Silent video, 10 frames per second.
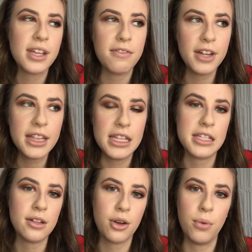I feel like
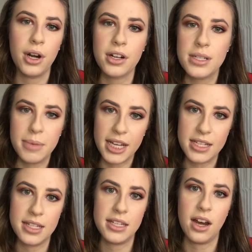this look works because
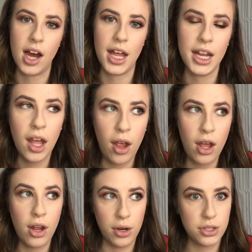it's not
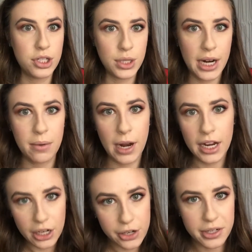straight red
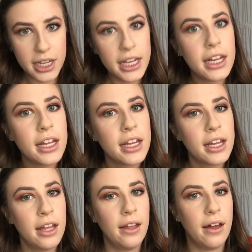and green.
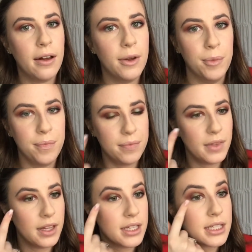
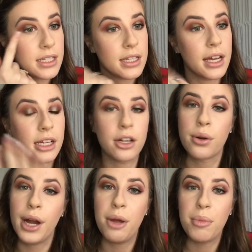This is like a
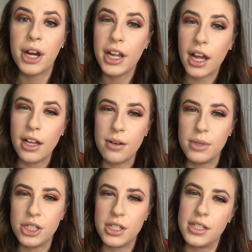cranberry color,
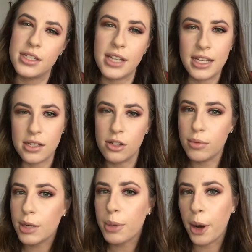which has a little
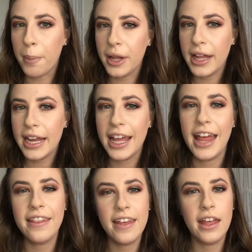bit of purple in it,
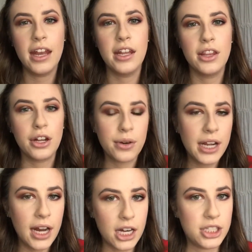and then the
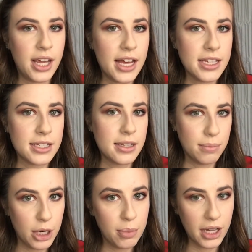green actually has some
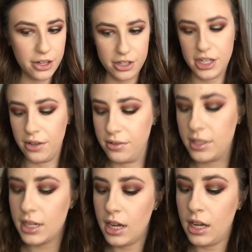purple undertones.